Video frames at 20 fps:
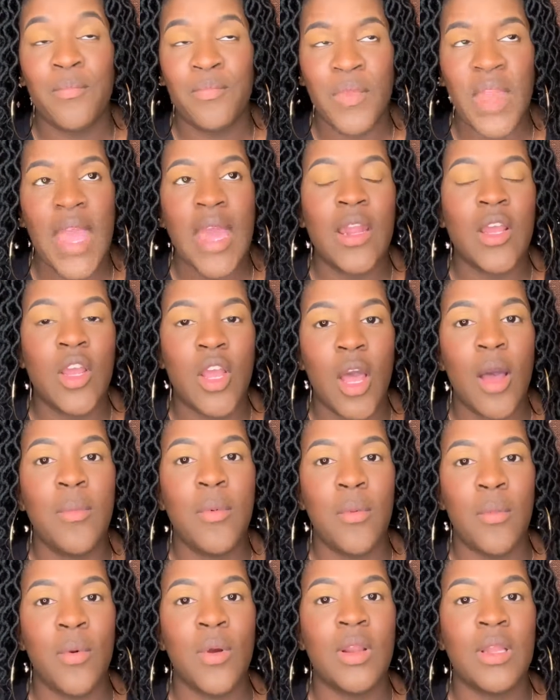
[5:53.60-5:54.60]
add a
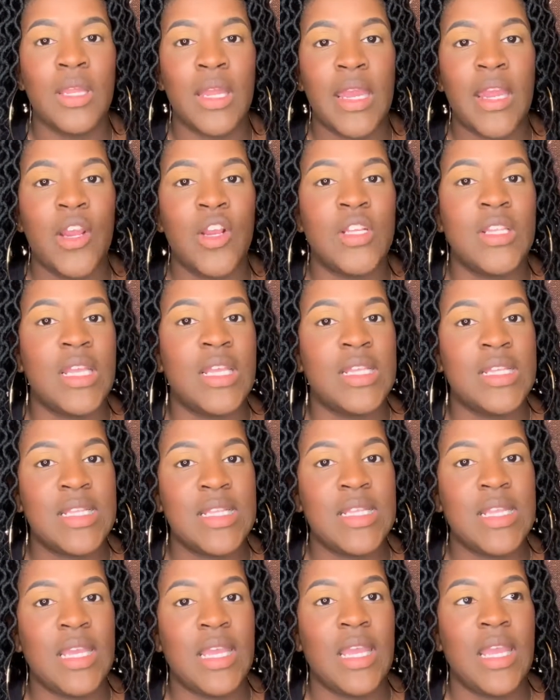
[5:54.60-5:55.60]
couple more layers and
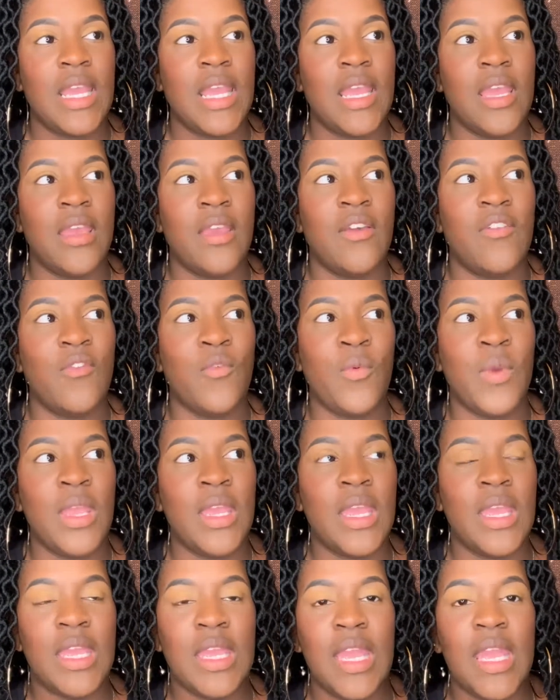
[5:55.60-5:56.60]
see if we
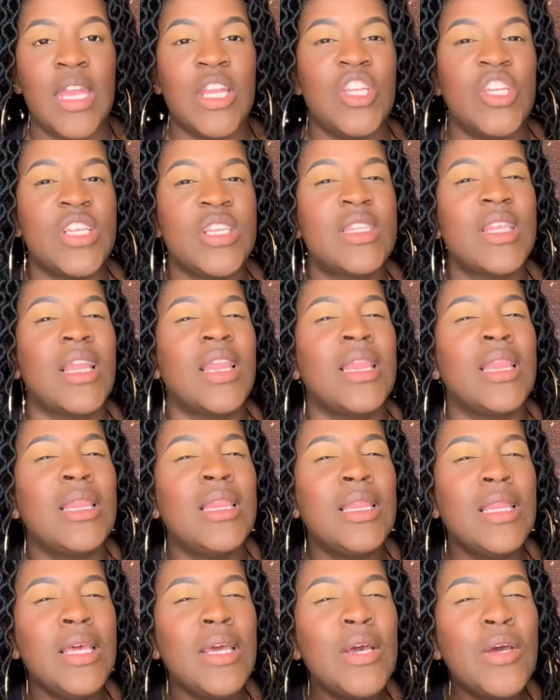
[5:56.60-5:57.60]
can get just a
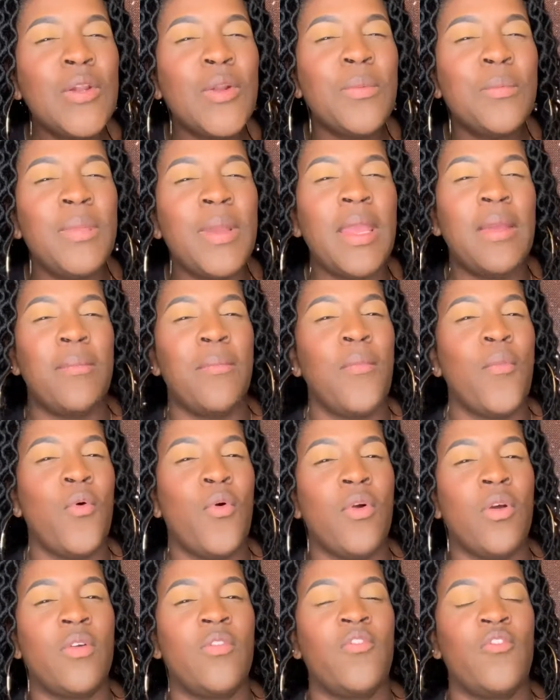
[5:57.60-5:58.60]
little bit
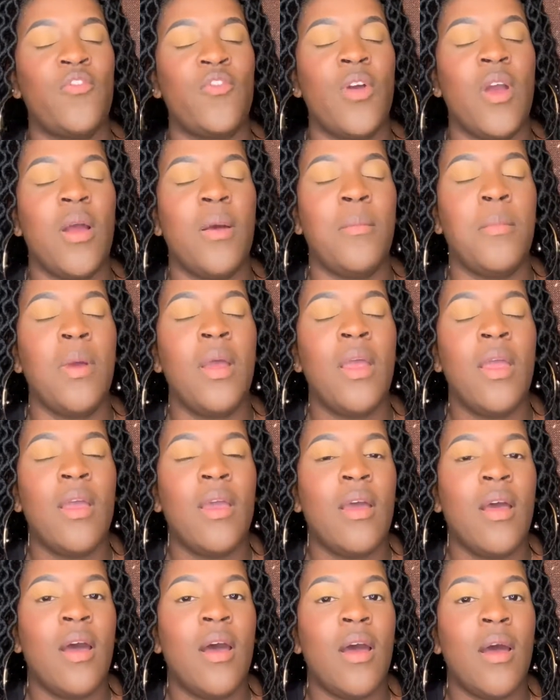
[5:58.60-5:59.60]
more from
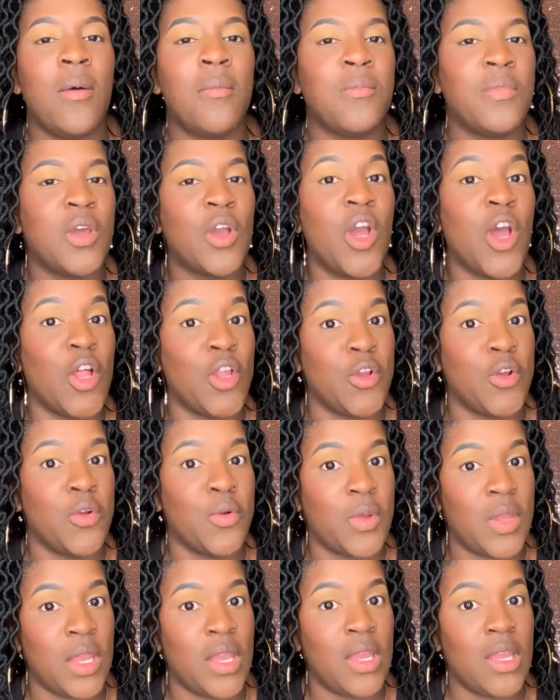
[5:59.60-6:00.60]
the color.
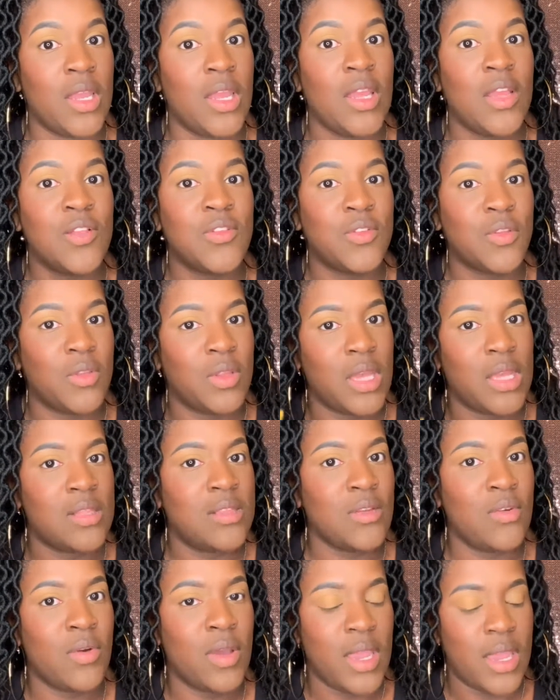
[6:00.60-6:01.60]
Okay, so
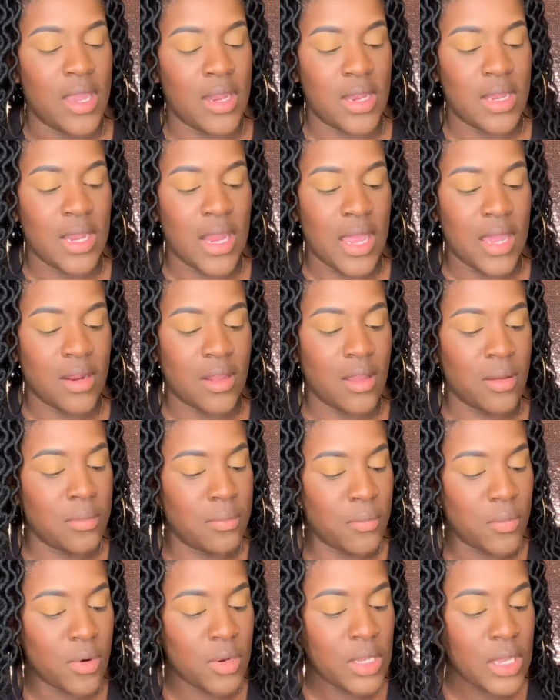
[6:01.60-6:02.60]
let's go ahead and add a couple more